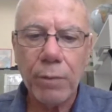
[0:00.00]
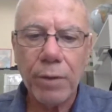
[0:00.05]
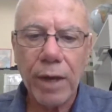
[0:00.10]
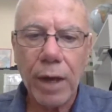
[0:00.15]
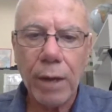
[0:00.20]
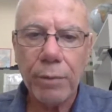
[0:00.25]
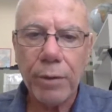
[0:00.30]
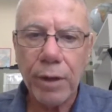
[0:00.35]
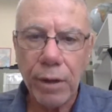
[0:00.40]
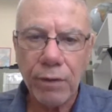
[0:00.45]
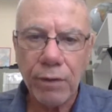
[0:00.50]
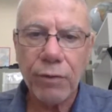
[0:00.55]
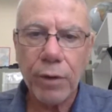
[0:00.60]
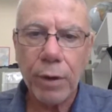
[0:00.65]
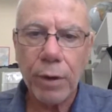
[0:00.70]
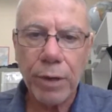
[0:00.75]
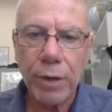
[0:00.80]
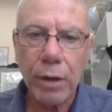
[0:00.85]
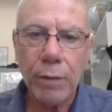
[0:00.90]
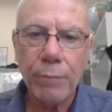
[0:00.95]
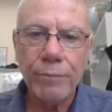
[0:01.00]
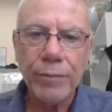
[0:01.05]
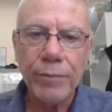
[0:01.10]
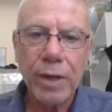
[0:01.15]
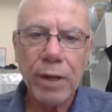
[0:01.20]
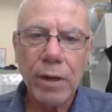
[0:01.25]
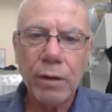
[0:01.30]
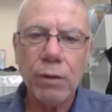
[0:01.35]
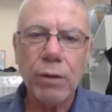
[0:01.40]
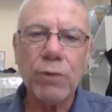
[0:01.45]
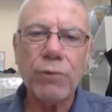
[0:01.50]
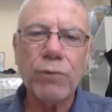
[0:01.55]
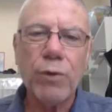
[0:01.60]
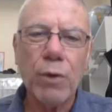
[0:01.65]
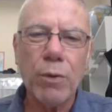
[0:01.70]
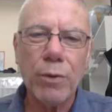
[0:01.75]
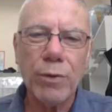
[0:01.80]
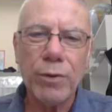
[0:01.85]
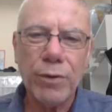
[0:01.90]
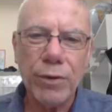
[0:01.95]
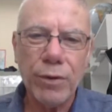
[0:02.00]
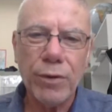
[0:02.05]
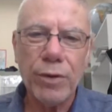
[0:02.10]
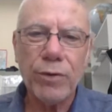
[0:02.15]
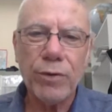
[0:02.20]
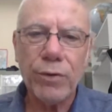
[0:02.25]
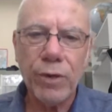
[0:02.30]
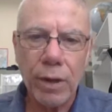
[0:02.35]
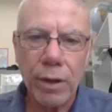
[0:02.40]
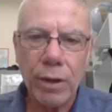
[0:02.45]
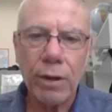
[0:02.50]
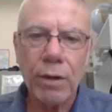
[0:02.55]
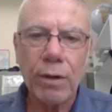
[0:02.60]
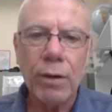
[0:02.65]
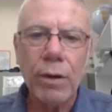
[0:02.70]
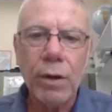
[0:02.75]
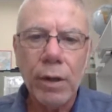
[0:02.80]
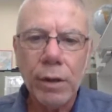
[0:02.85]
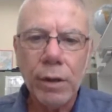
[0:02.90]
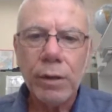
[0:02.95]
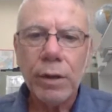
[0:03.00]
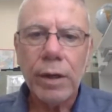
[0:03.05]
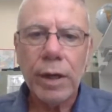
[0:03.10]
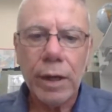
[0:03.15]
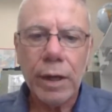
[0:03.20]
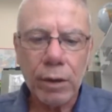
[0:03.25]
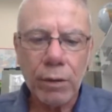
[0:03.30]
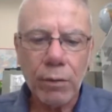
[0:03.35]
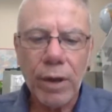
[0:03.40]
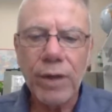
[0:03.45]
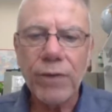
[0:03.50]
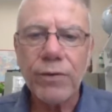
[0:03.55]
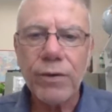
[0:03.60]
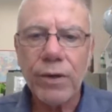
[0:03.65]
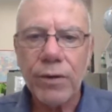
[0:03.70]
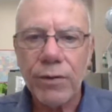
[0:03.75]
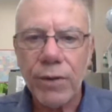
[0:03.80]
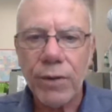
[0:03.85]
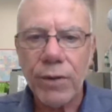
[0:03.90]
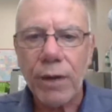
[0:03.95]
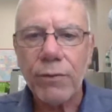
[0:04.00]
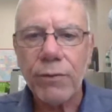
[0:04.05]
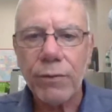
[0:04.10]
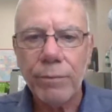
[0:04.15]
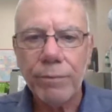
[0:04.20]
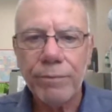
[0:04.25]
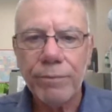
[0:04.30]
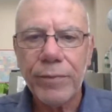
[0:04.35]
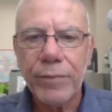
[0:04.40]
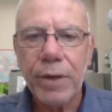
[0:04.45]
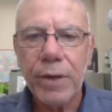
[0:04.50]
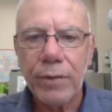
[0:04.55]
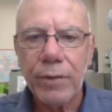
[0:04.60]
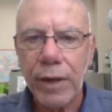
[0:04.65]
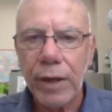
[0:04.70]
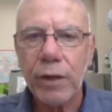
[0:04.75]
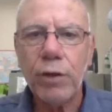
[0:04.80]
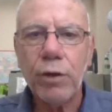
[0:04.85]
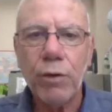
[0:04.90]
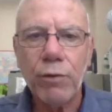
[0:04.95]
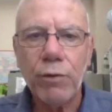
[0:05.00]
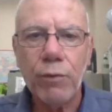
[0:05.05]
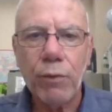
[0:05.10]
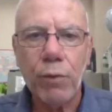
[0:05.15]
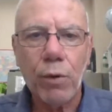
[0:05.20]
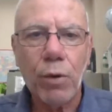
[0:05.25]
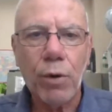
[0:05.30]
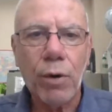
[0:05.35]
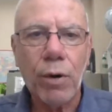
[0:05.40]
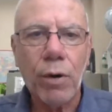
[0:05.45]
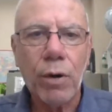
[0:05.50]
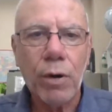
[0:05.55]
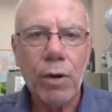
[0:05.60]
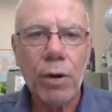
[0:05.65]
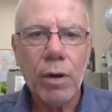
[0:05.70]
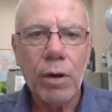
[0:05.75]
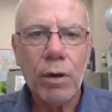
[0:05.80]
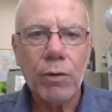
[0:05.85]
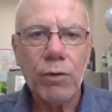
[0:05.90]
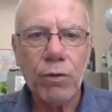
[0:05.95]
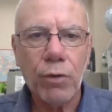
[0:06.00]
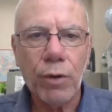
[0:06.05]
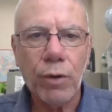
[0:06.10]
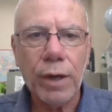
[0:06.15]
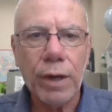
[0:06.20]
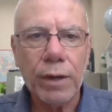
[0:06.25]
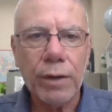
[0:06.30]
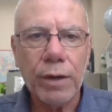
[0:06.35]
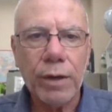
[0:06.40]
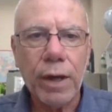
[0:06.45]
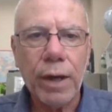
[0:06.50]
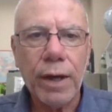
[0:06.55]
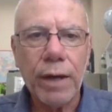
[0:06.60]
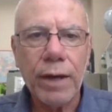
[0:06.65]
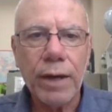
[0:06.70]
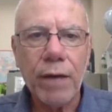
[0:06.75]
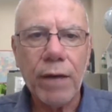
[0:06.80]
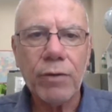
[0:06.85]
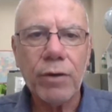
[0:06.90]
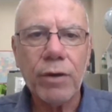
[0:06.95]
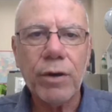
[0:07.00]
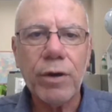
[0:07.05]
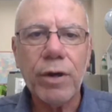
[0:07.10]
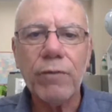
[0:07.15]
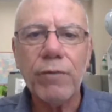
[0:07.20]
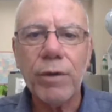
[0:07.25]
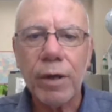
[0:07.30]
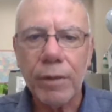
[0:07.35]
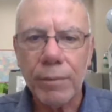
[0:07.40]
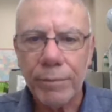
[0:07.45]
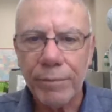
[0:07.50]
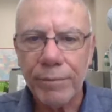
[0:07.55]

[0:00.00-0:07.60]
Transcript: I'd be happy to hear from you. Look forward to this year and great success. Thank you for joining tonight, and have a good evening.